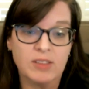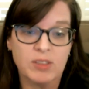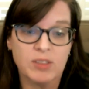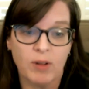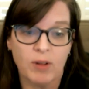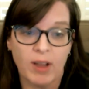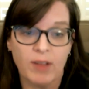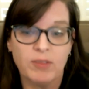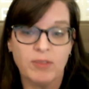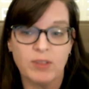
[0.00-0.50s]
So
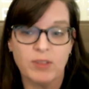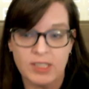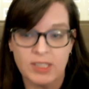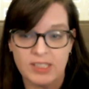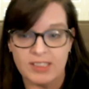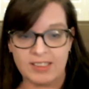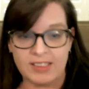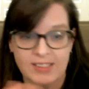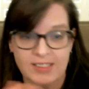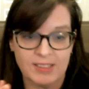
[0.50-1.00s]
after
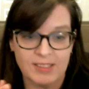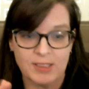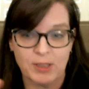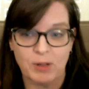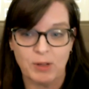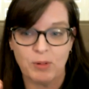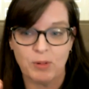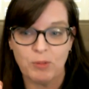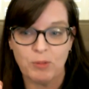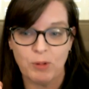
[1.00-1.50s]
his,
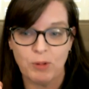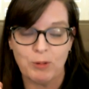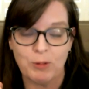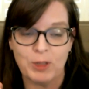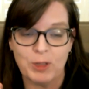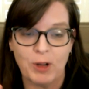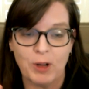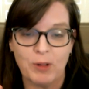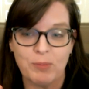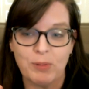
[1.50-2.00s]
what we
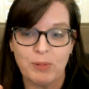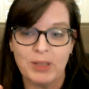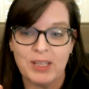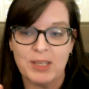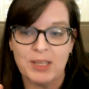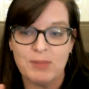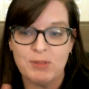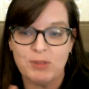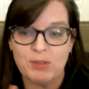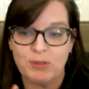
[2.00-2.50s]
called
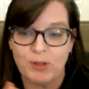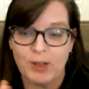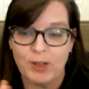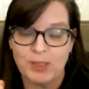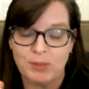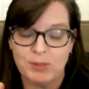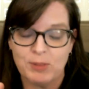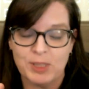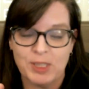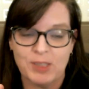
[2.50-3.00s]
plebes,
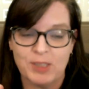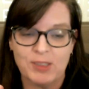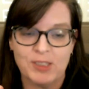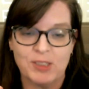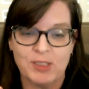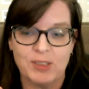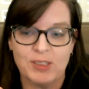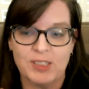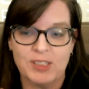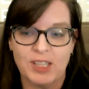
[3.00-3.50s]
freshman year
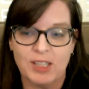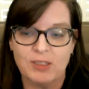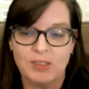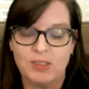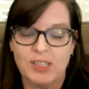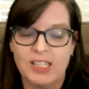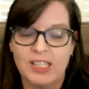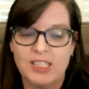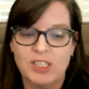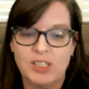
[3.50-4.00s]
is your
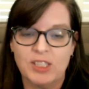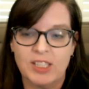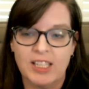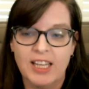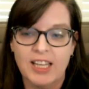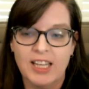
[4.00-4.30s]
indoctrination.